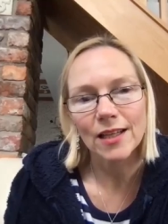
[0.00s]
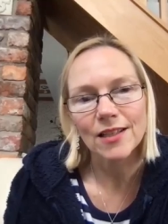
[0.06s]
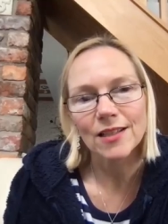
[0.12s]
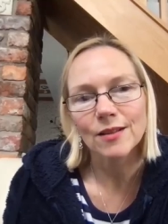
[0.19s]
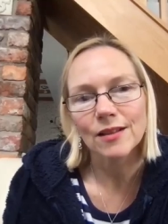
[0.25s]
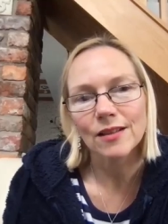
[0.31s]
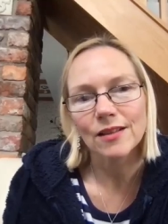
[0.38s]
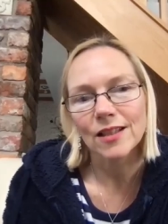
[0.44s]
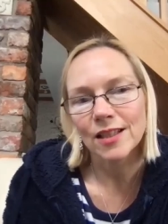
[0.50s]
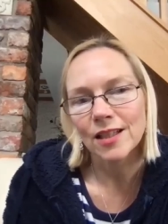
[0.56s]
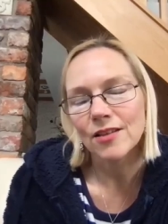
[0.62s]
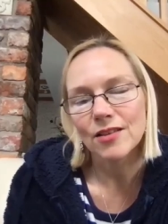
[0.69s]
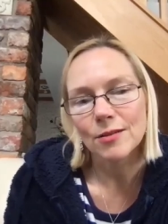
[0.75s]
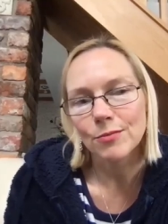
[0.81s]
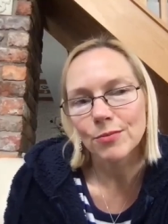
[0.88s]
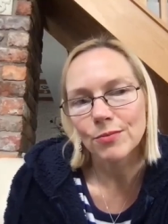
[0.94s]
has to, you know,
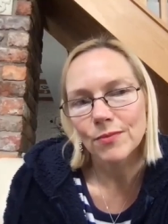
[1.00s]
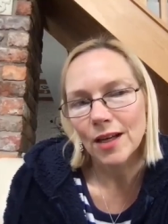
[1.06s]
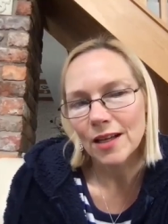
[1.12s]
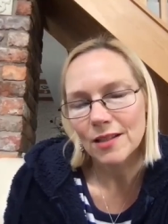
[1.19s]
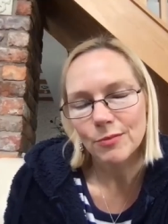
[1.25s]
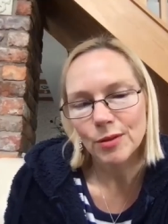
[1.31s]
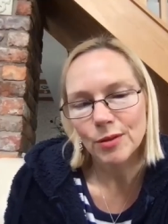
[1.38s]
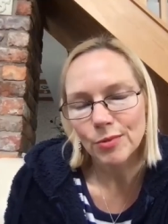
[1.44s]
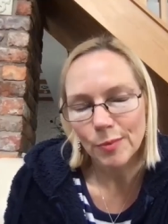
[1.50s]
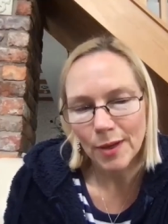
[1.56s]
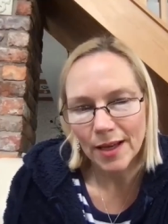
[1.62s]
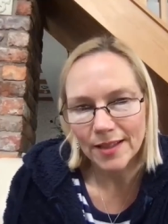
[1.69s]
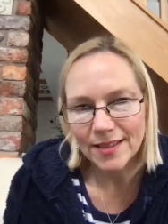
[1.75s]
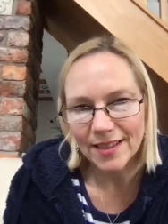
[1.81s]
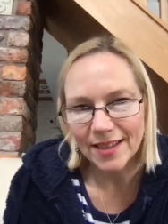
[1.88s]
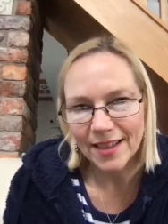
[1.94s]
he has to be
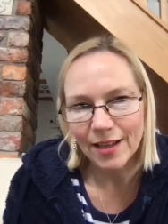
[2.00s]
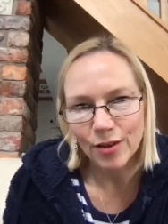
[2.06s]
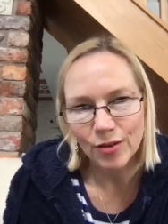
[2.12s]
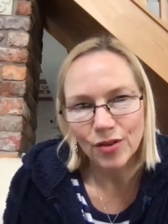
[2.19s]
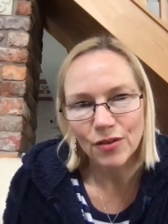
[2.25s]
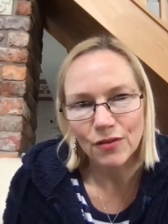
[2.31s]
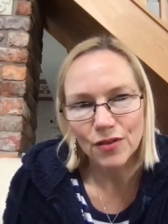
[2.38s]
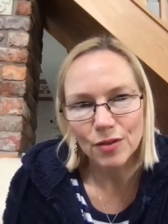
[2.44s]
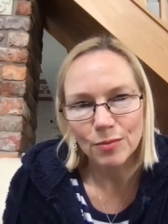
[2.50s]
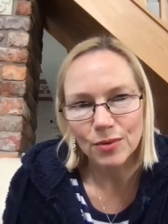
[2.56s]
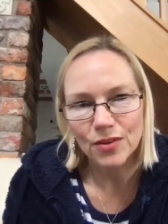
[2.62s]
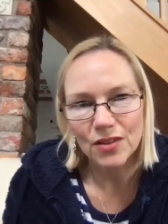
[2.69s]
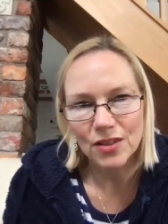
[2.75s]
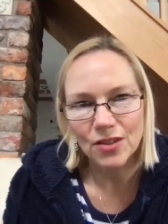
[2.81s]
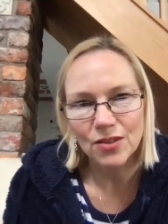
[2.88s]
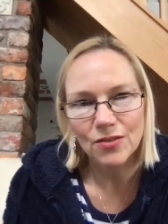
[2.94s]
prepared to get uncomfortable
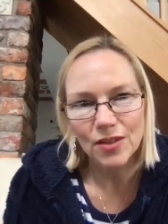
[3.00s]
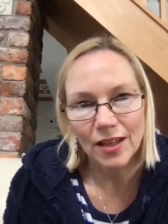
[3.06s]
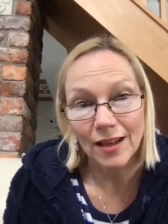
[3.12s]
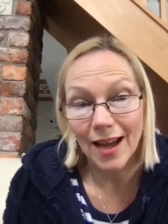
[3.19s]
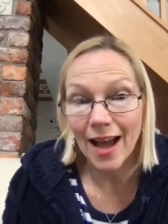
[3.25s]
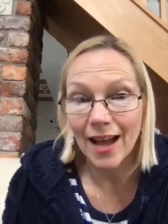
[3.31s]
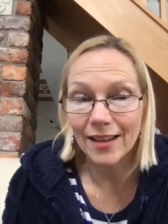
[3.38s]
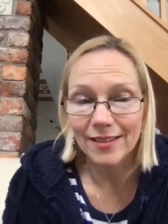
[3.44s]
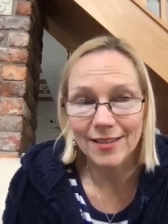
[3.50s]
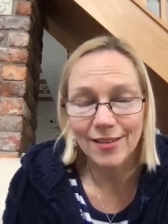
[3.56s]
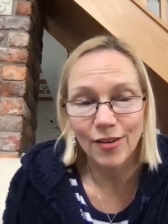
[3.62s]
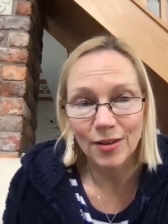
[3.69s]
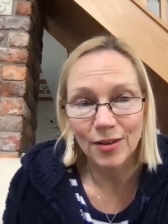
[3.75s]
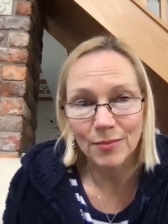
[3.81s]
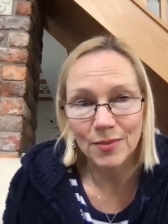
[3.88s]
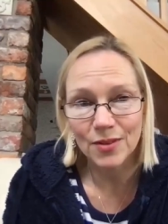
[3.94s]
to do that at
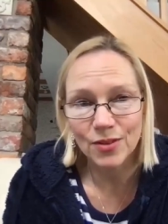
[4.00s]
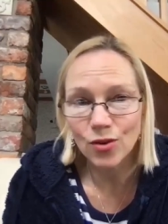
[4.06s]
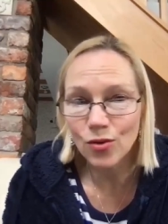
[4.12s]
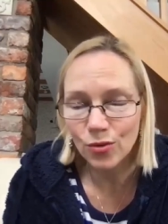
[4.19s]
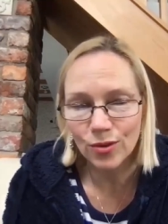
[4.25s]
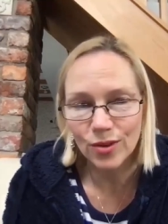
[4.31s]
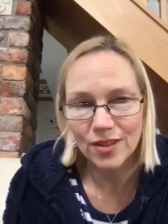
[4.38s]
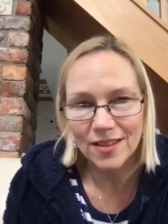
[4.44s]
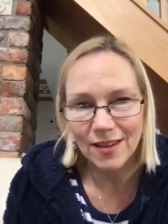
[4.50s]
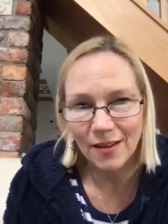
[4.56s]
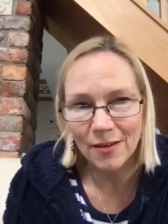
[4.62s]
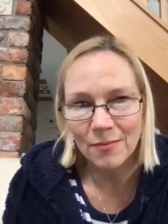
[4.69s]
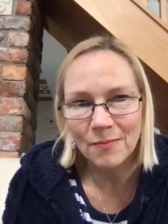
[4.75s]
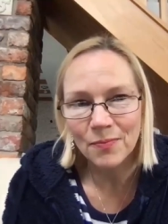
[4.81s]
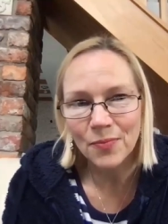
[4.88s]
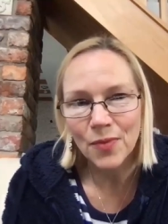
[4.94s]
times, not all the
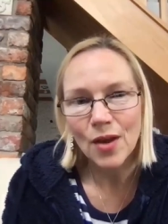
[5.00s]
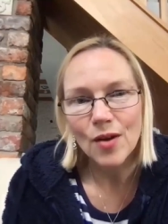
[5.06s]
time,